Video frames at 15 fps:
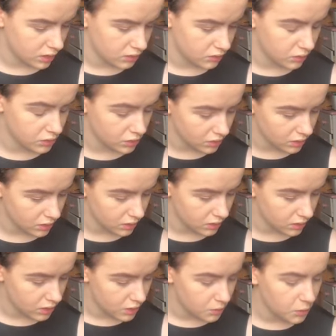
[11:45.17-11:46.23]
Wrong order.
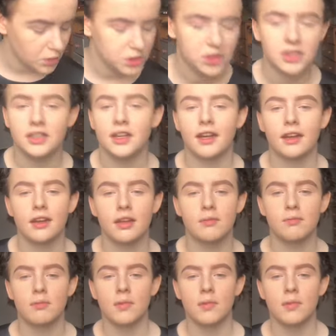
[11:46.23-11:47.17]
What's your nickname?